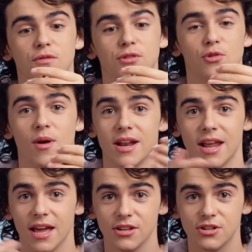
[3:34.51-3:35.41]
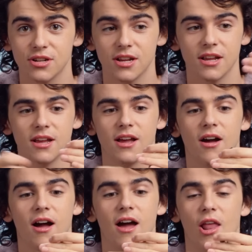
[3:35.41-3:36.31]
Do you have a serrated edge?
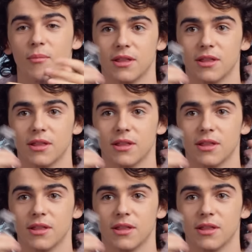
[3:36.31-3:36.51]
And I'll